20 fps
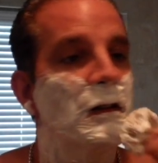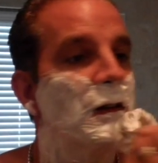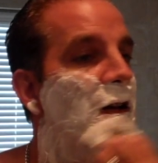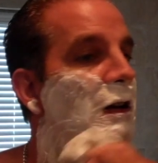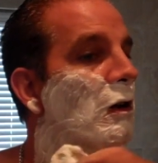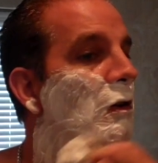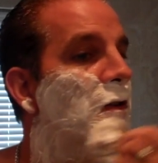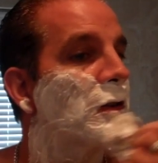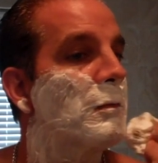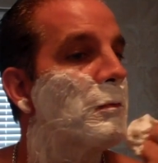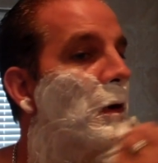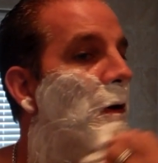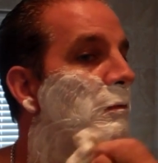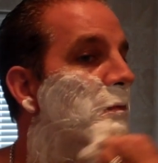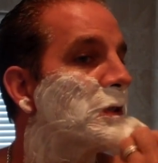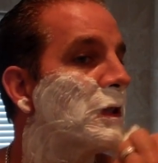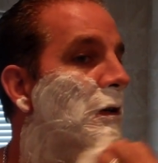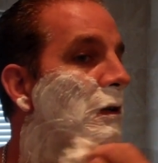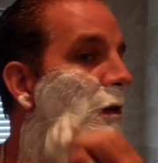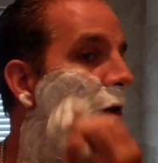get out the
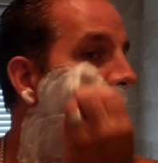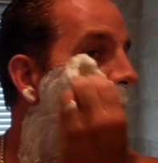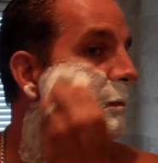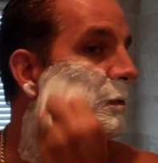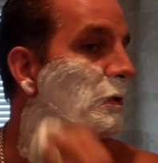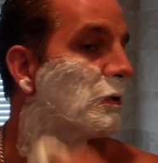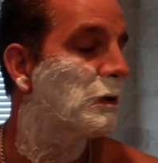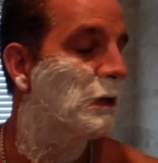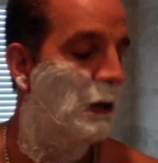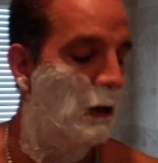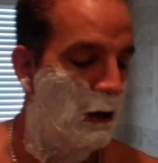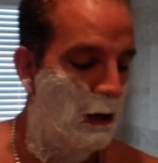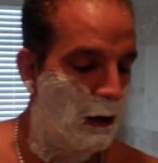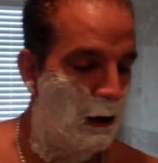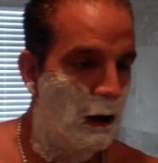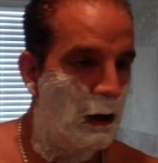bumps and clumps.